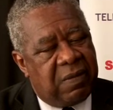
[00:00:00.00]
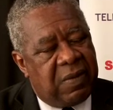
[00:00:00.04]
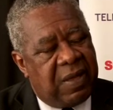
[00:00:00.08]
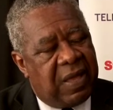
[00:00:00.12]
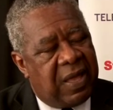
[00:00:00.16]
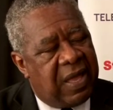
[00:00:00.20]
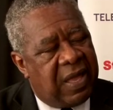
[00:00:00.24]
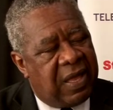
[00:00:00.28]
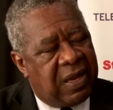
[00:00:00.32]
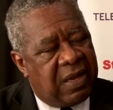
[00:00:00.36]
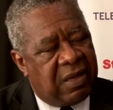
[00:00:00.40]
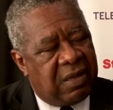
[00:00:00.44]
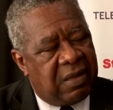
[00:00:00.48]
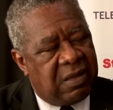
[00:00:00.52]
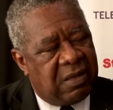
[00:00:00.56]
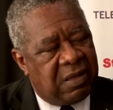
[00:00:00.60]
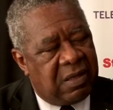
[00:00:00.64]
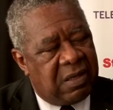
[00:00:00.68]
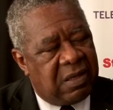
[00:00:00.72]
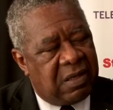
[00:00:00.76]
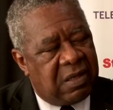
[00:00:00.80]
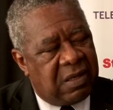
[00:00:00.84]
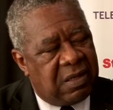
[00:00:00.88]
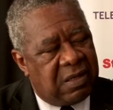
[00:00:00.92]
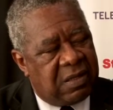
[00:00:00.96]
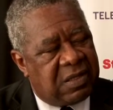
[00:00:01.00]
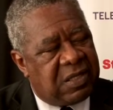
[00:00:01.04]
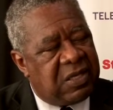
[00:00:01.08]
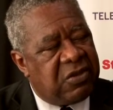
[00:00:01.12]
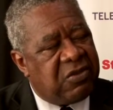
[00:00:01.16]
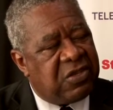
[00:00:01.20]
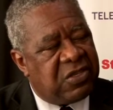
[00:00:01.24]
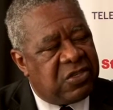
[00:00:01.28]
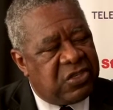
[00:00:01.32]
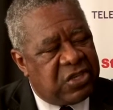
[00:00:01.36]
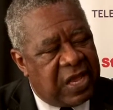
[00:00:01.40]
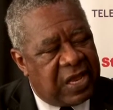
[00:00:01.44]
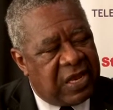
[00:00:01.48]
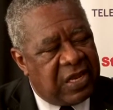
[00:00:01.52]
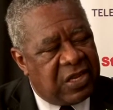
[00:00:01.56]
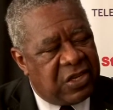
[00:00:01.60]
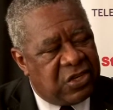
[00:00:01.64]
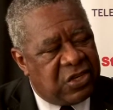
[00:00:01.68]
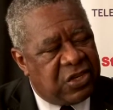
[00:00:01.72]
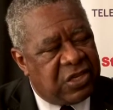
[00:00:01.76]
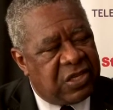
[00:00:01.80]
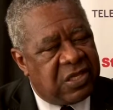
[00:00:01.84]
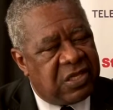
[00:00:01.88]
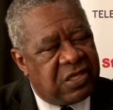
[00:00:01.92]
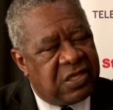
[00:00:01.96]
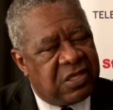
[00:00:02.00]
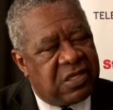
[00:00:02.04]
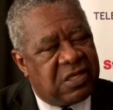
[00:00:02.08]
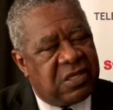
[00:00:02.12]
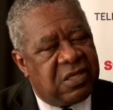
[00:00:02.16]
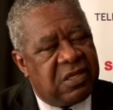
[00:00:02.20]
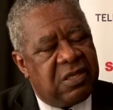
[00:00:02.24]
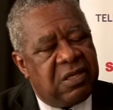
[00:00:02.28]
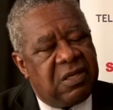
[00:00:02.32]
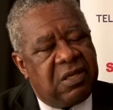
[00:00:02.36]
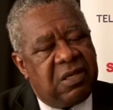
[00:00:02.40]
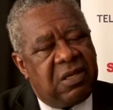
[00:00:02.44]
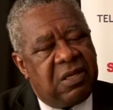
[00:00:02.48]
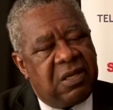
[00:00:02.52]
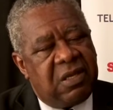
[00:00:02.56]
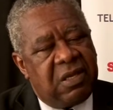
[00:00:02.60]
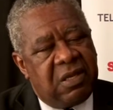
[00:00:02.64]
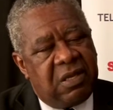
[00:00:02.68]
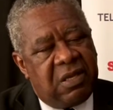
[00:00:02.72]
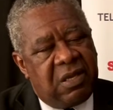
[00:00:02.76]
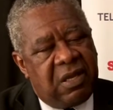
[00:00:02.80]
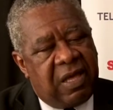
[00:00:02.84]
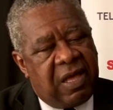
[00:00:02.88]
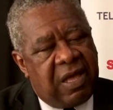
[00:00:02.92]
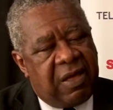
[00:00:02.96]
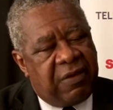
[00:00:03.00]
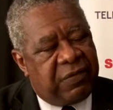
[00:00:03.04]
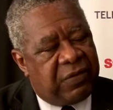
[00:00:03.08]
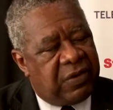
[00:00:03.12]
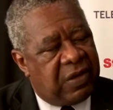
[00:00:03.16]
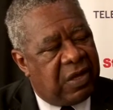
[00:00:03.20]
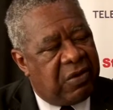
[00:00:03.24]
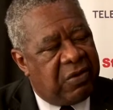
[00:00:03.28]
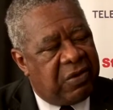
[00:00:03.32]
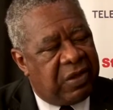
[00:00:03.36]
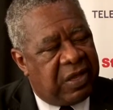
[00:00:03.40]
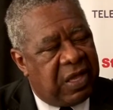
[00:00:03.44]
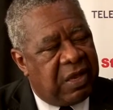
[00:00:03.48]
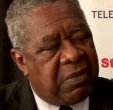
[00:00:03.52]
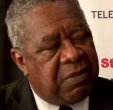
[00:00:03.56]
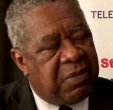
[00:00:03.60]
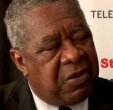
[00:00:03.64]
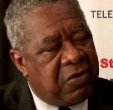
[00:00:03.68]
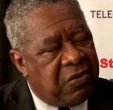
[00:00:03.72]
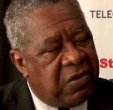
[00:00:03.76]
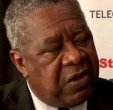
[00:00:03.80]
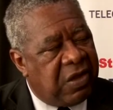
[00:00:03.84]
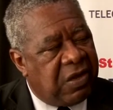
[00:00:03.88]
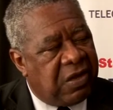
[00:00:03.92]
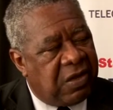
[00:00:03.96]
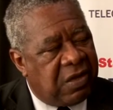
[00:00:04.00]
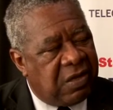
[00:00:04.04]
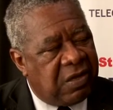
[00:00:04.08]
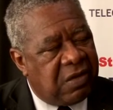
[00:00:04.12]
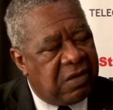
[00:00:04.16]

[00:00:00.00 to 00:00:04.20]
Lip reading: had serious challenges after Hurricane Maria,